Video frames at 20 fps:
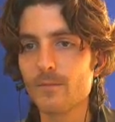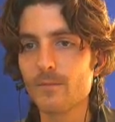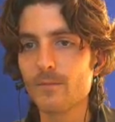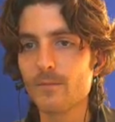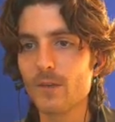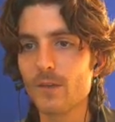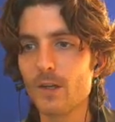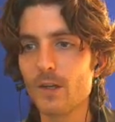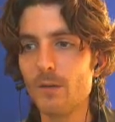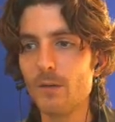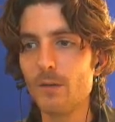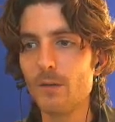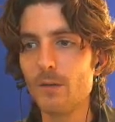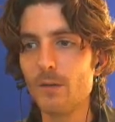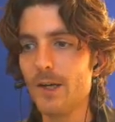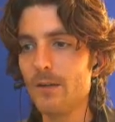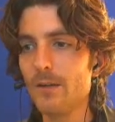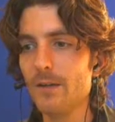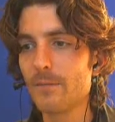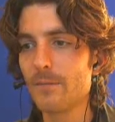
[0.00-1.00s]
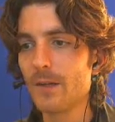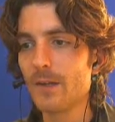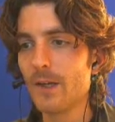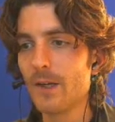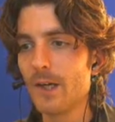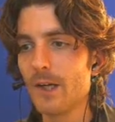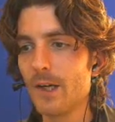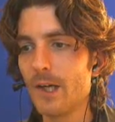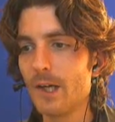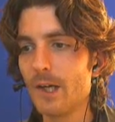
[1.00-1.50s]
Apply.
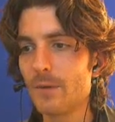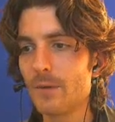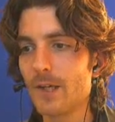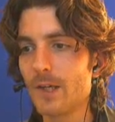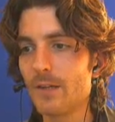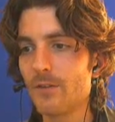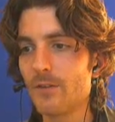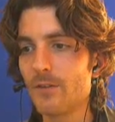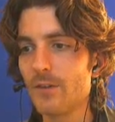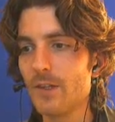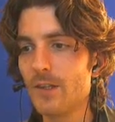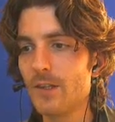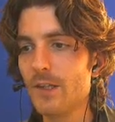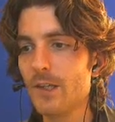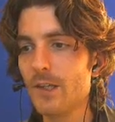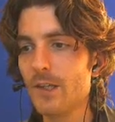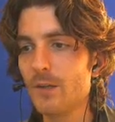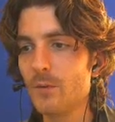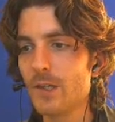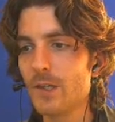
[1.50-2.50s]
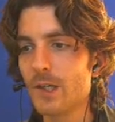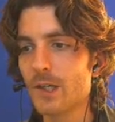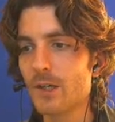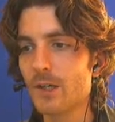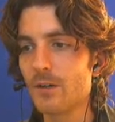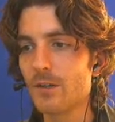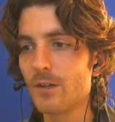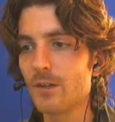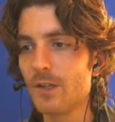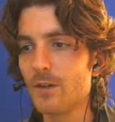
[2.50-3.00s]
And we can see here we are
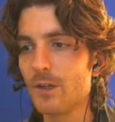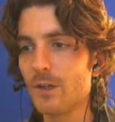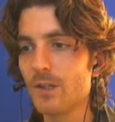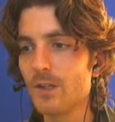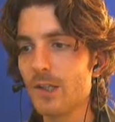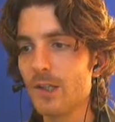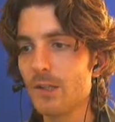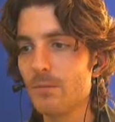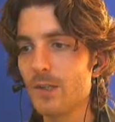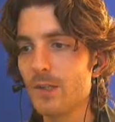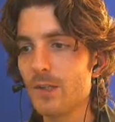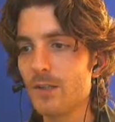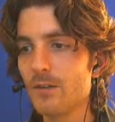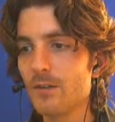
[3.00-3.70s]
currently not at a beat.